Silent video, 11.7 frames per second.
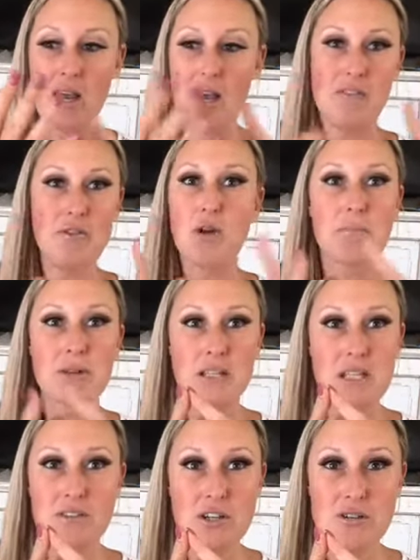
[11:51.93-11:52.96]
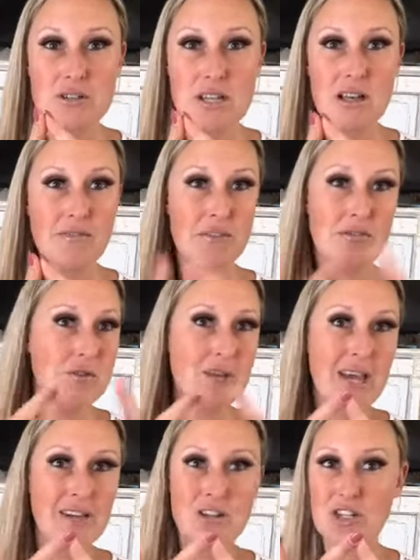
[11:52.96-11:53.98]
Uh, if you don't believe in yourself, if you
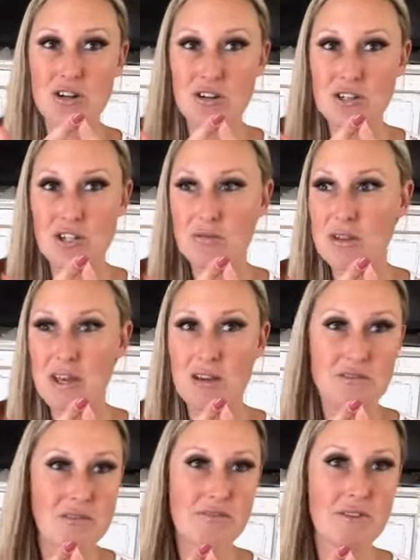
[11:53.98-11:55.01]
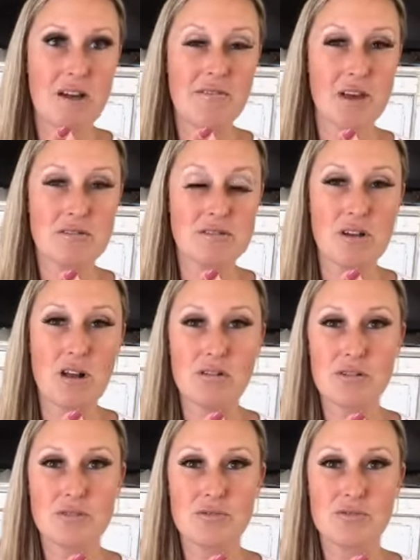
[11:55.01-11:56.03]
can't charge three thousand dollars or five thousand
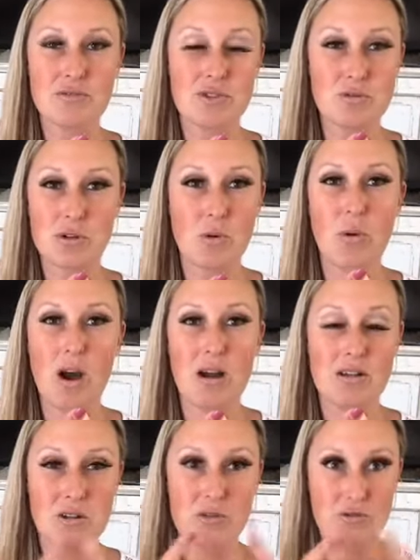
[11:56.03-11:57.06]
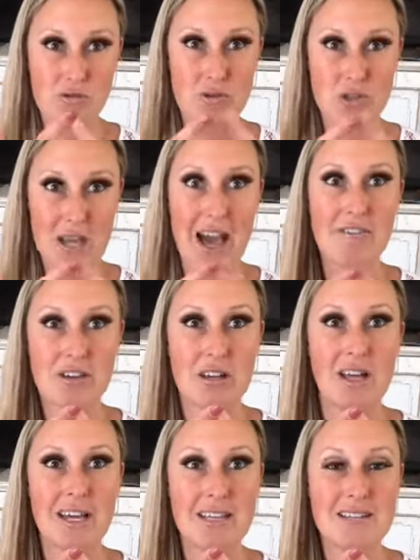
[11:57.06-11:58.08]
dollars to acquire, you know, to have a
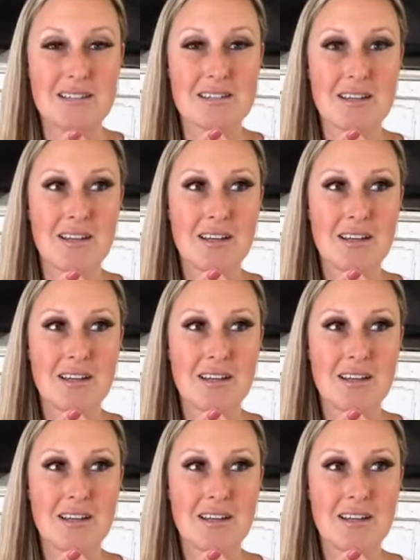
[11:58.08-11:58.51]
client,